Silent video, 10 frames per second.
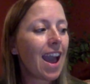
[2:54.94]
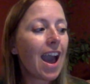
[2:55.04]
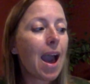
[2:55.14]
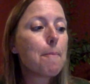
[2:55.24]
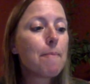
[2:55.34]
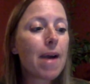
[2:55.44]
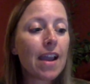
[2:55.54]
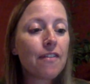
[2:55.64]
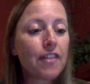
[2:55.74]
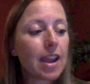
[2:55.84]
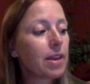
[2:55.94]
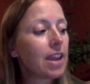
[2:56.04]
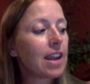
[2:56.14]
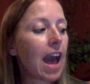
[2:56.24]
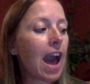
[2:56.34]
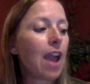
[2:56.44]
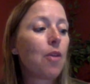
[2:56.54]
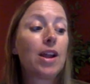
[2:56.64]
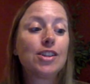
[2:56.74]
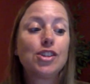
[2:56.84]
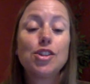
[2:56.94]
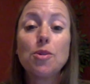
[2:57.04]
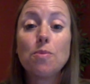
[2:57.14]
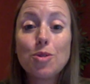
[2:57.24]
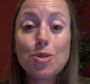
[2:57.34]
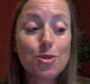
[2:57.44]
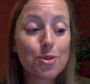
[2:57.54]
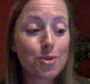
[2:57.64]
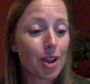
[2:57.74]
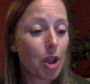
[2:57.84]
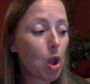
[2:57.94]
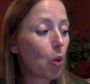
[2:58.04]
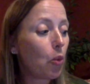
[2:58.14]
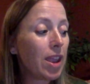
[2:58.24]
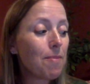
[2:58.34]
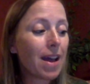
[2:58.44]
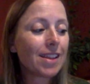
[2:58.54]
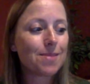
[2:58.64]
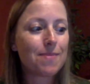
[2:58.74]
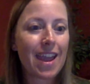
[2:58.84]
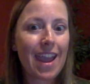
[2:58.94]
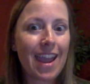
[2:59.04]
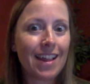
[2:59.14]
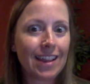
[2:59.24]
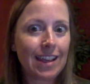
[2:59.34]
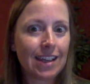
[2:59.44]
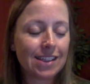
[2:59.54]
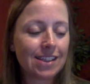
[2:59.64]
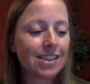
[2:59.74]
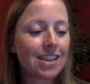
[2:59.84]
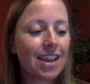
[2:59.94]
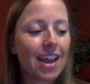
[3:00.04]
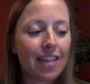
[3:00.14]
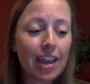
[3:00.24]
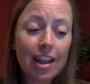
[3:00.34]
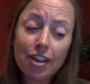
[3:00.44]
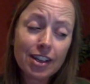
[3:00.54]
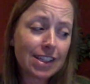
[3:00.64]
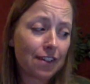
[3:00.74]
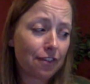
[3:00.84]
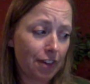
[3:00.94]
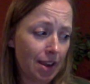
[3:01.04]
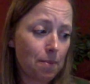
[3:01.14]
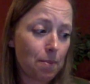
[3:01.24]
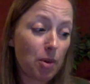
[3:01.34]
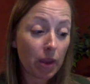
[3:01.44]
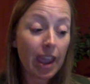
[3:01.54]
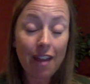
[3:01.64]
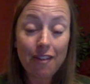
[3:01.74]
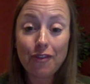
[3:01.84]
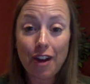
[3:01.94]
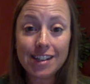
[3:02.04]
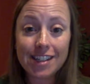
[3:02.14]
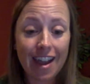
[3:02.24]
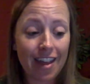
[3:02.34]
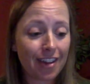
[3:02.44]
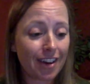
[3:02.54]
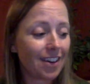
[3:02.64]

My family and I went to the moon. We met some aliens. They looked different, but we fun together.